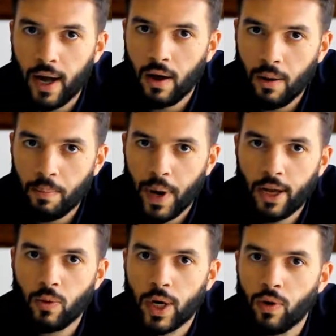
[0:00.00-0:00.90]
on
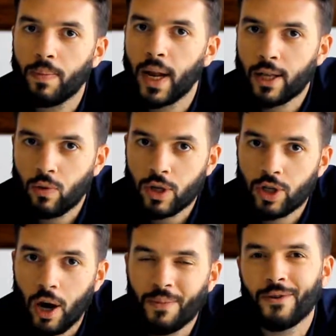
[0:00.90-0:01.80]
Bait, when you apply to a
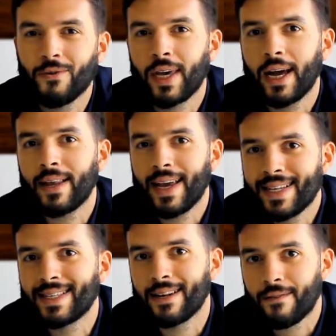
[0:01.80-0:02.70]
job, you get
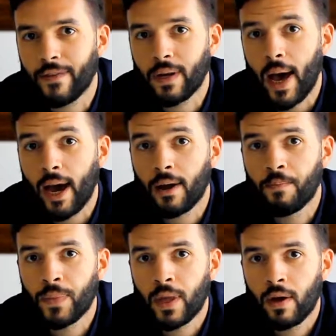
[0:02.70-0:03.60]
instant feedback,
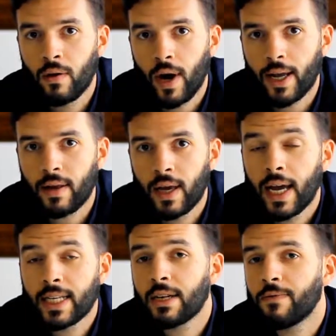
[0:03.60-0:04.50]
right?
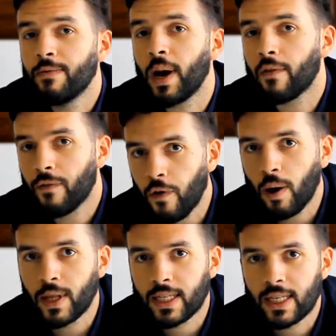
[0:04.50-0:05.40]
Instant feedback
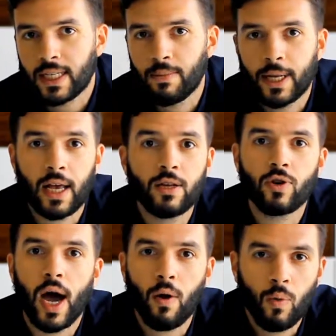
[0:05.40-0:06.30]
from the system. It tells you
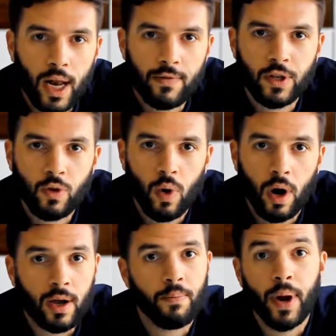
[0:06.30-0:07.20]
how relevant you are
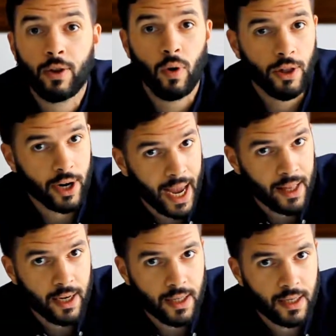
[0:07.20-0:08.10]
compared to other
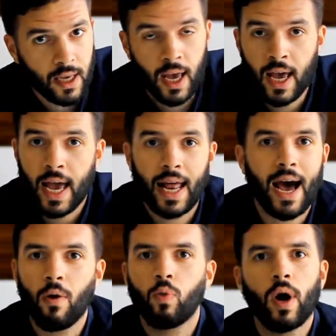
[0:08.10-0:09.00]
candidates and
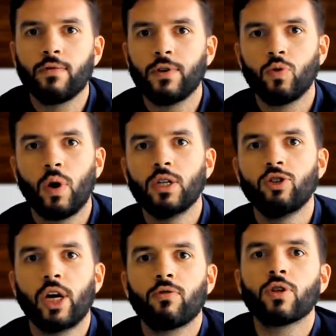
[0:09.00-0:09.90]
how relevant you are in
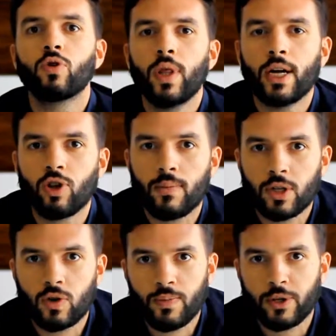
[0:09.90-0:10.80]
general to that job
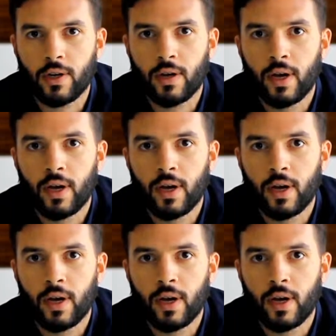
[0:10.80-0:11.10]
description.